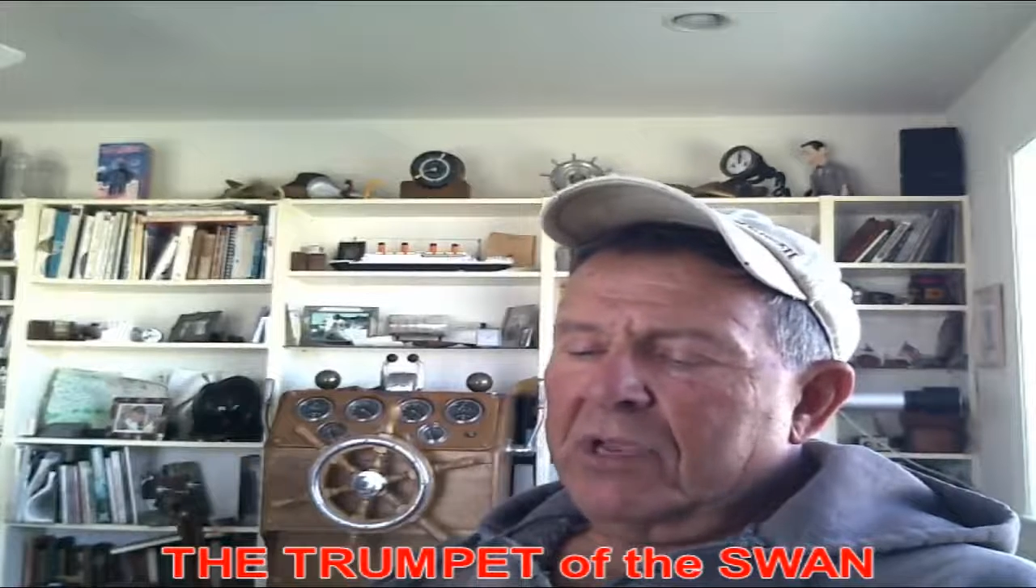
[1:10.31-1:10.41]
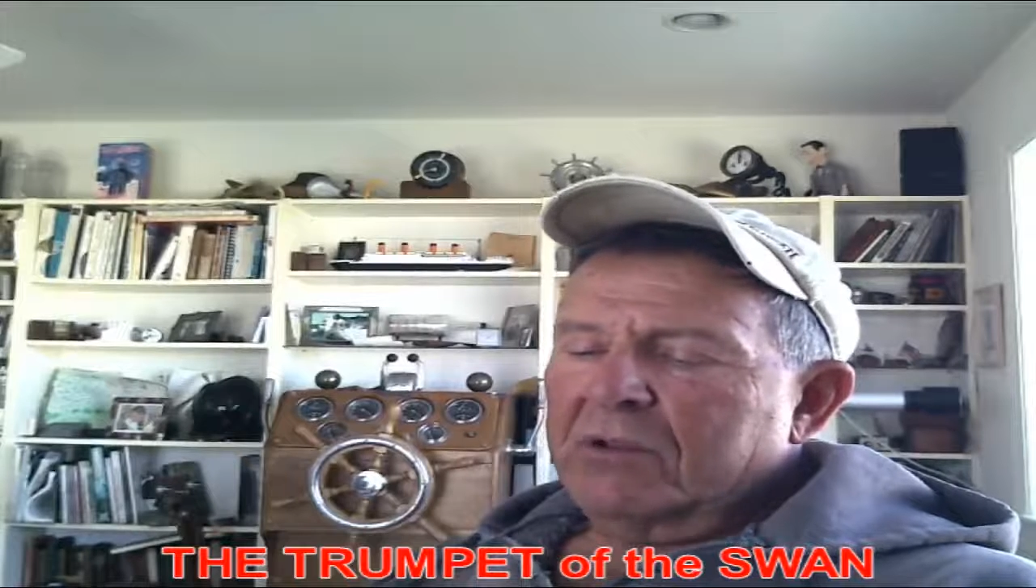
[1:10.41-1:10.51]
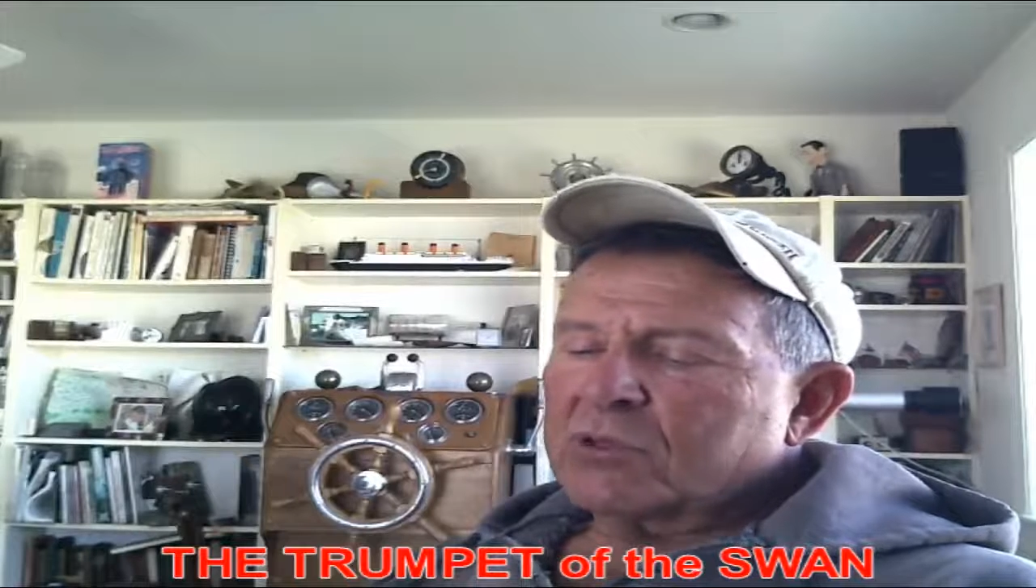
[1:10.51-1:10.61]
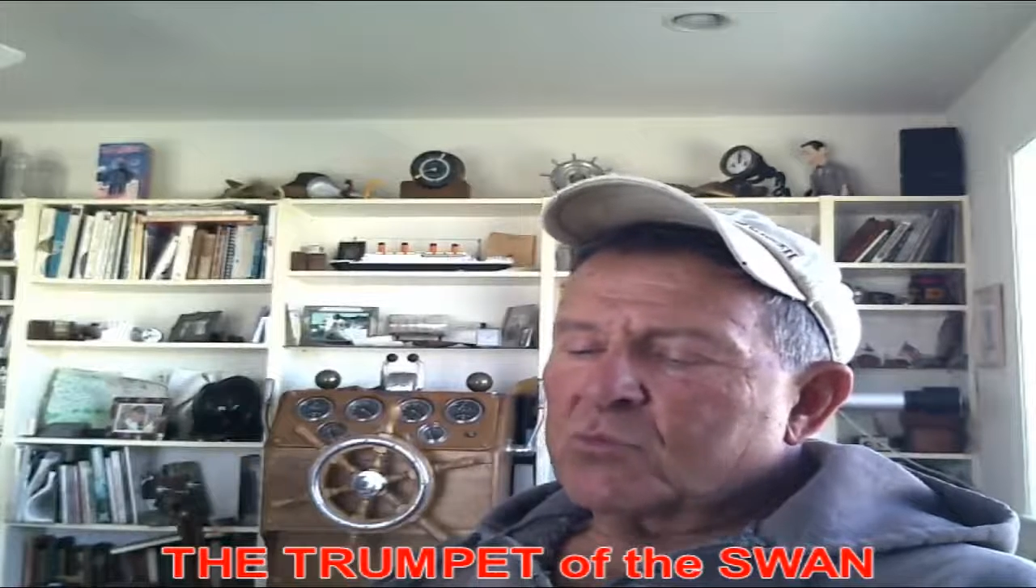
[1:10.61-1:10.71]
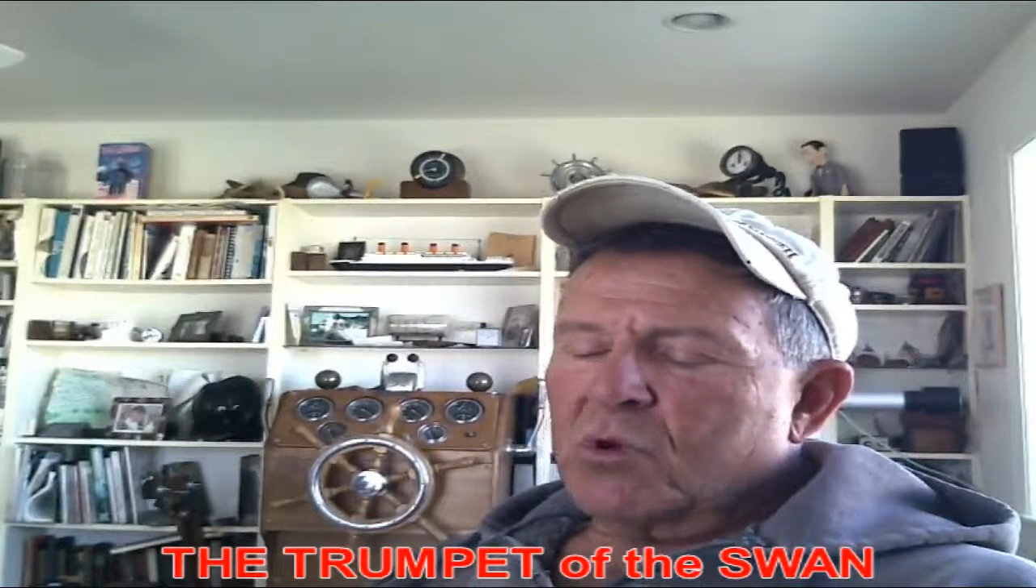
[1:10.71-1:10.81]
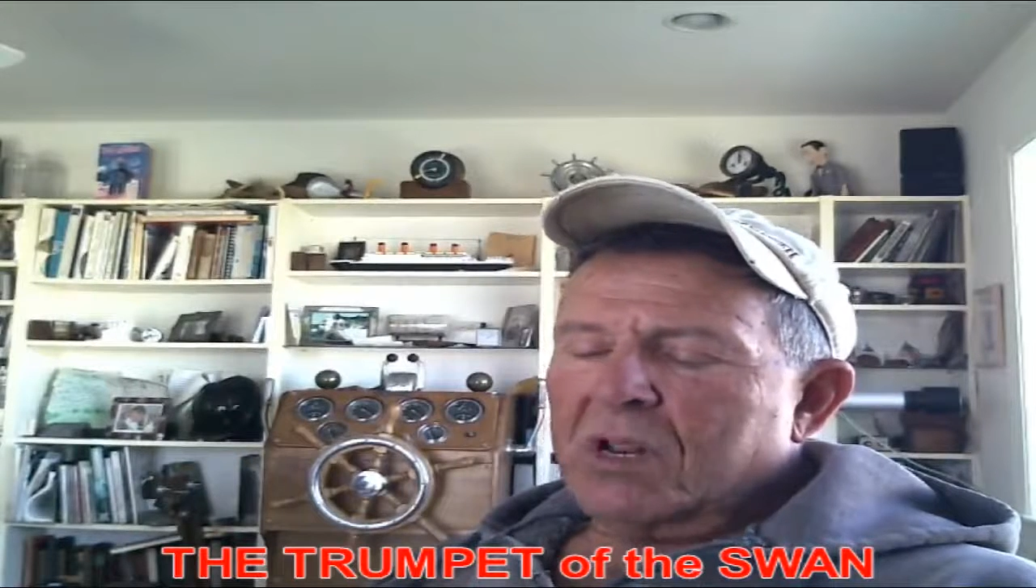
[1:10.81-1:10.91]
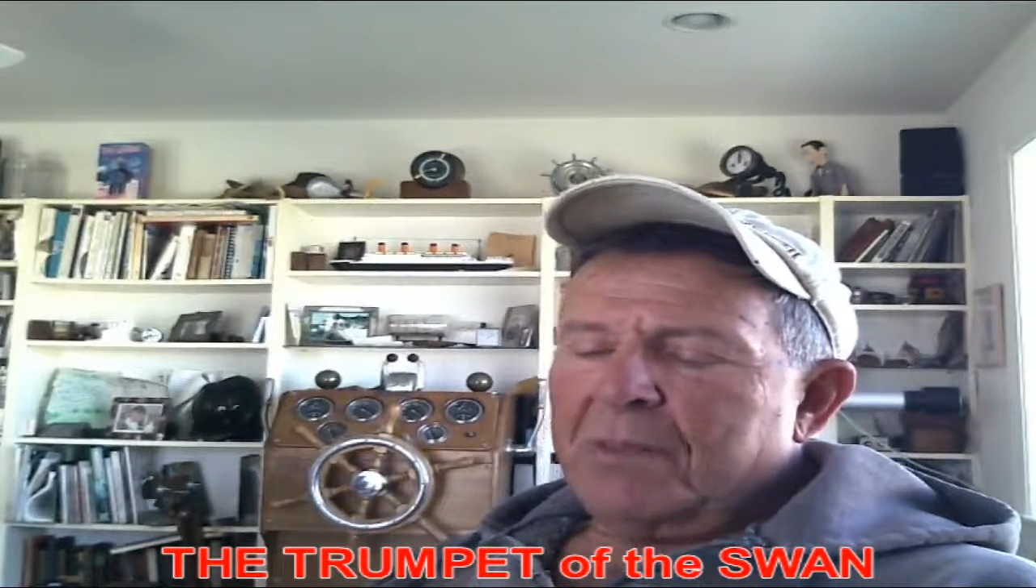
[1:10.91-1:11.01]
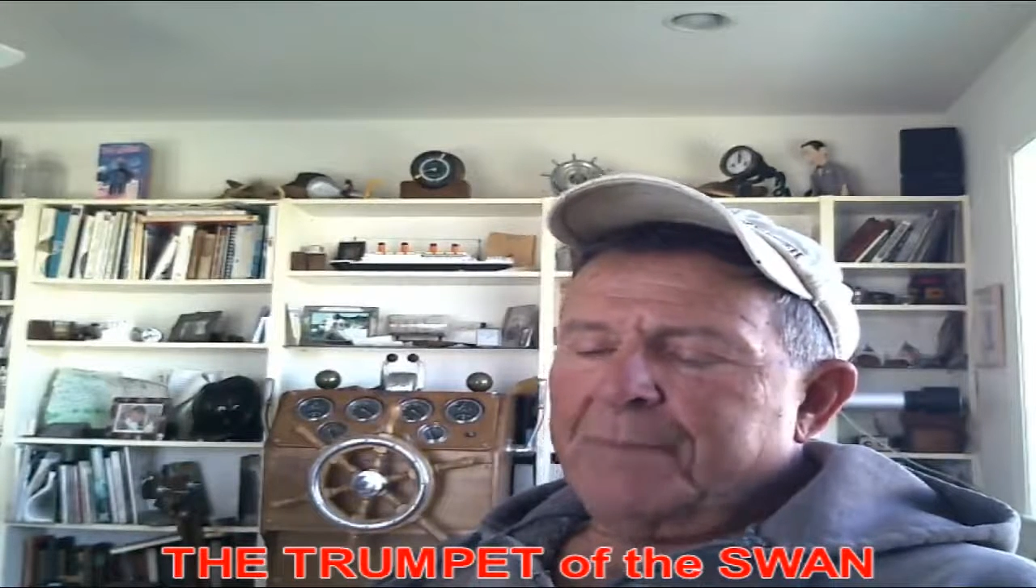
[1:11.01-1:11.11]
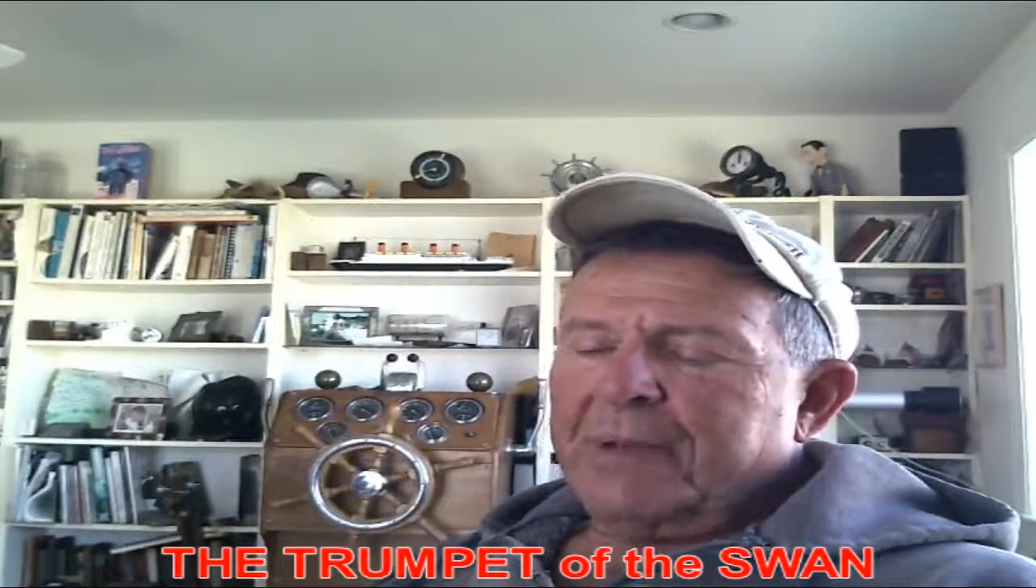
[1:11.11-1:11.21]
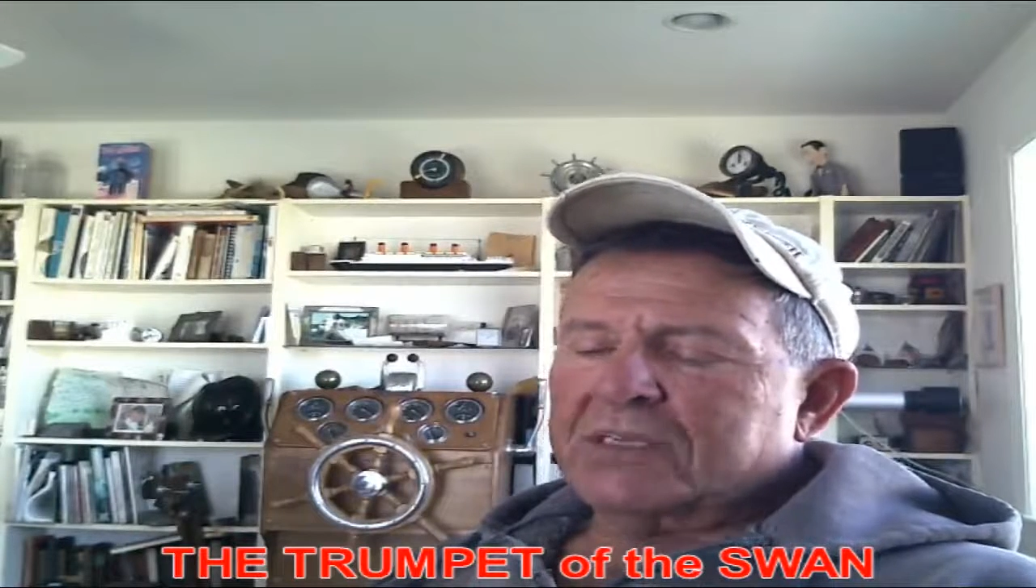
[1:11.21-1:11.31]
He was one of the
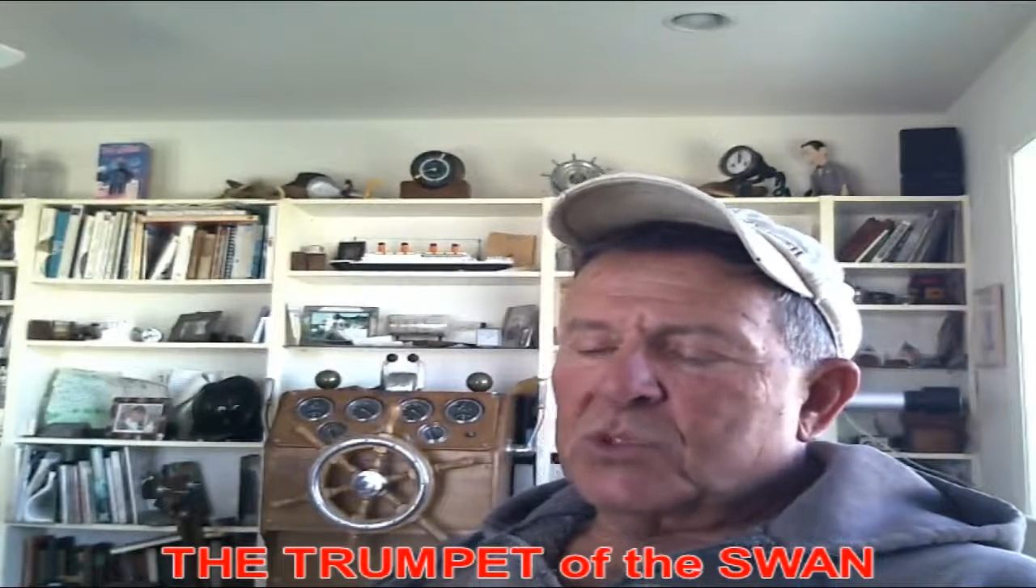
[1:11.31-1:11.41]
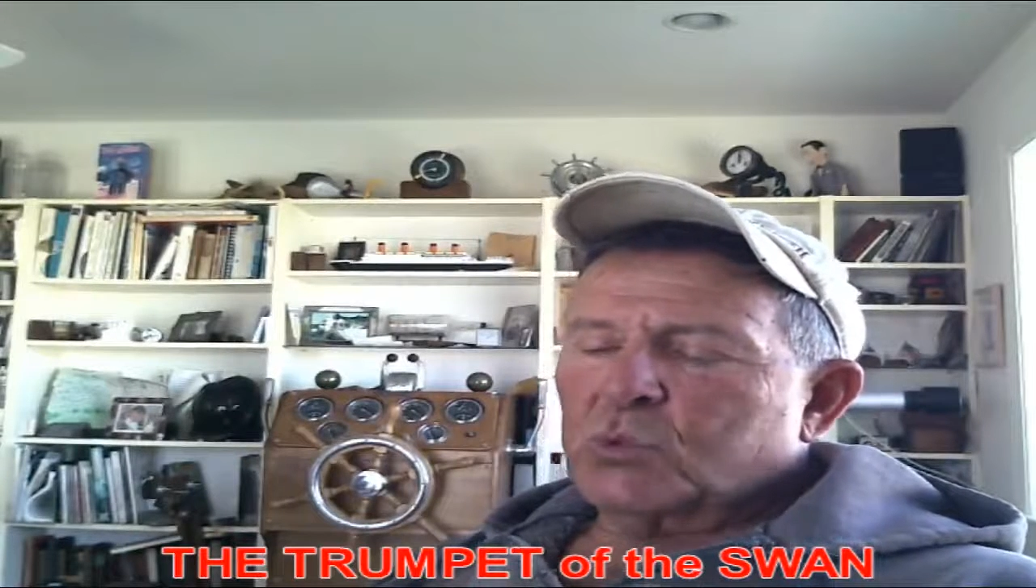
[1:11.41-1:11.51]
best